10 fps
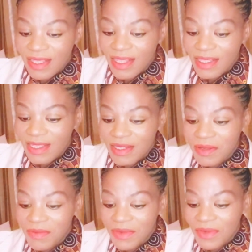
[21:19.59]
There's still
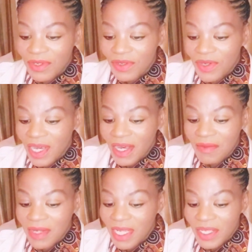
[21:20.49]
more to
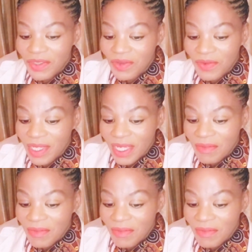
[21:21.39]
come next week.